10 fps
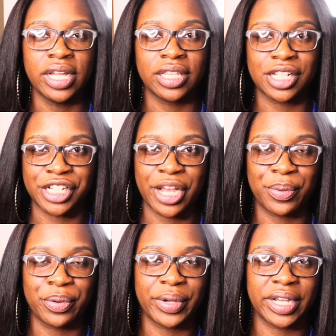the
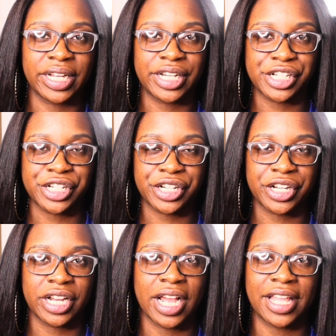shampoo and
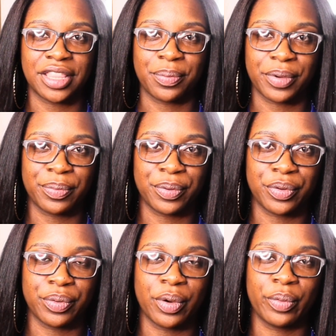conditioner and the
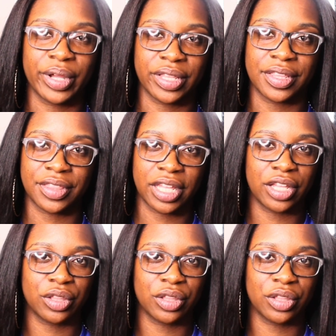Prepoo with the